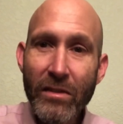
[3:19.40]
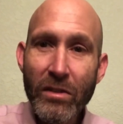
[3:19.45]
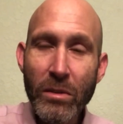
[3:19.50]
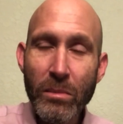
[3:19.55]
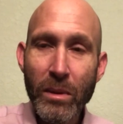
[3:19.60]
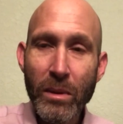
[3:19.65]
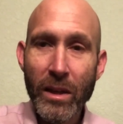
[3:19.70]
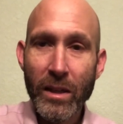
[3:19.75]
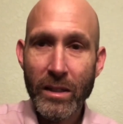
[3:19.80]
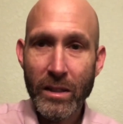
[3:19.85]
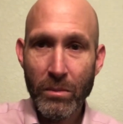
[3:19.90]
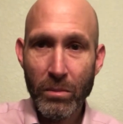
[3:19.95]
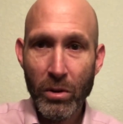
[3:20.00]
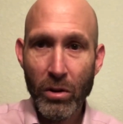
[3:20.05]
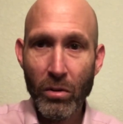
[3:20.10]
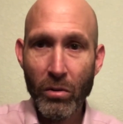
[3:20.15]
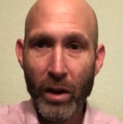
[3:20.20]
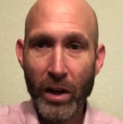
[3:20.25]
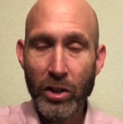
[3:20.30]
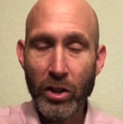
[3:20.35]
to be a
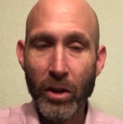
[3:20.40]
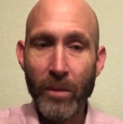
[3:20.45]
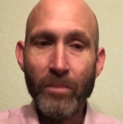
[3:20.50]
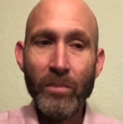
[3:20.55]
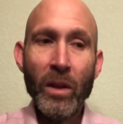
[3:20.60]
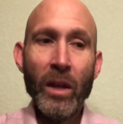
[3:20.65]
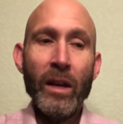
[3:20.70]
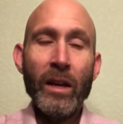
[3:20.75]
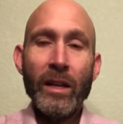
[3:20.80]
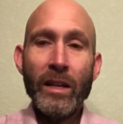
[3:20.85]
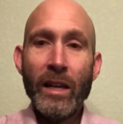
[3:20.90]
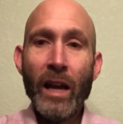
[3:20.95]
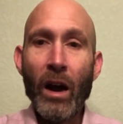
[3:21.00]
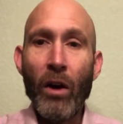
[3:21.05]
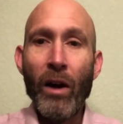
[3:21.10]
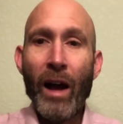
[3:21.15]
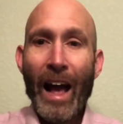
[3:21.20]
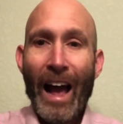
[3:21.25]
typical ratio. Now,